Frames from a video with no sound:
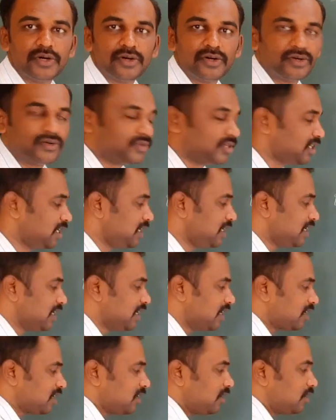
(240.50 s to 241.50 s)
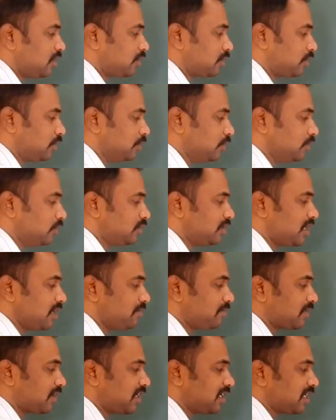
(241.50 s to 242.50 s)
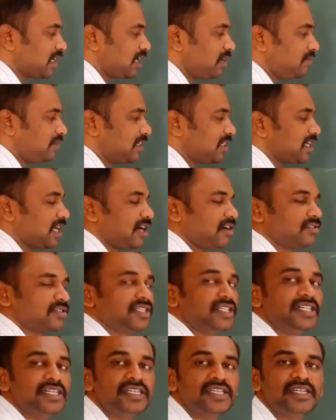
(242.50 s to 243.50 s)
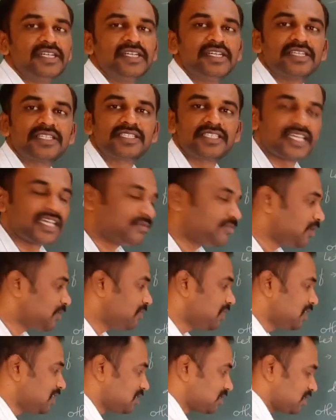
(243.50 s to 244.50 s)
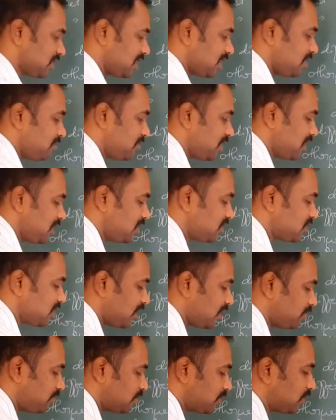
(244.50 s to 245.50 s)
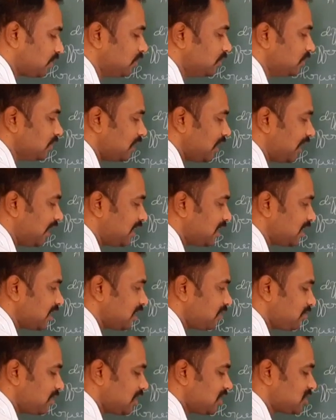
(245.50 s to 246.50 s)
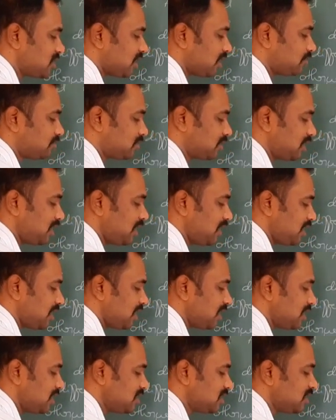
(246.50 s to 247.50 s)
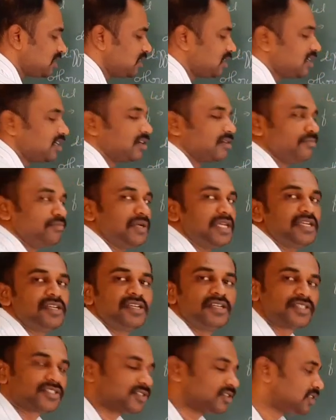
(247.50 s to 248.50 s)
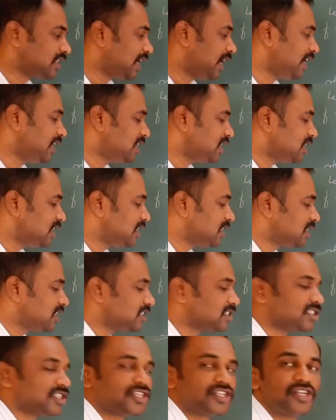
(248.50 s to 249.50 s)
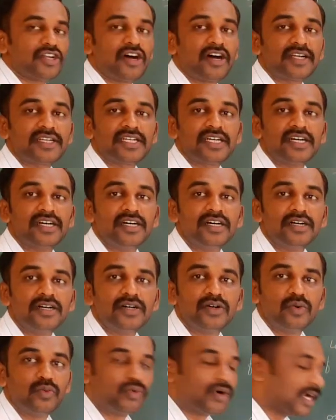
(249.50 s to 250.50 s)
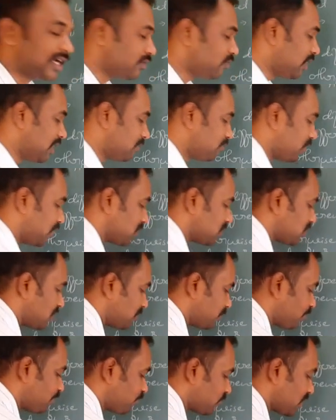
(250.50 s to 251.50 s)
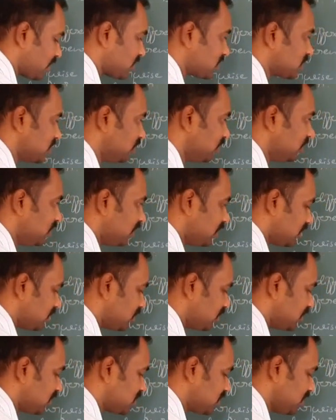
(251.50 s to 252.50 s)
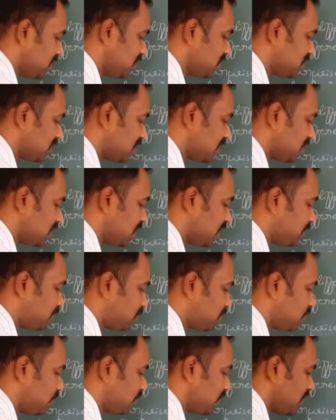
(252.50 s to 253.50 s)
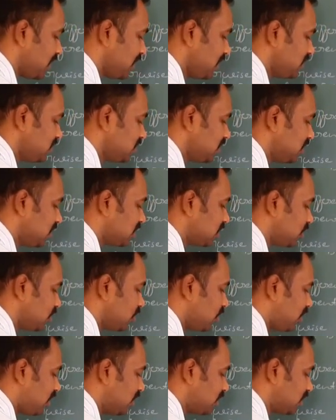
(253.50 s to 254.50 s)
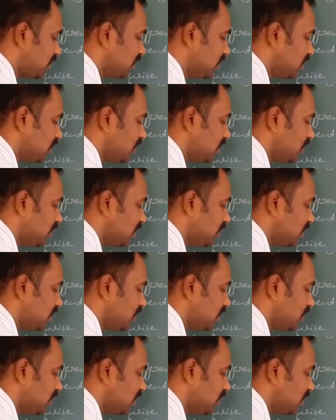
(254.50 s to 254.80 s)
No, here two different elements have the same image. Image of 2 and image of 3 is B. So that it is not a one function. So this is F2 is not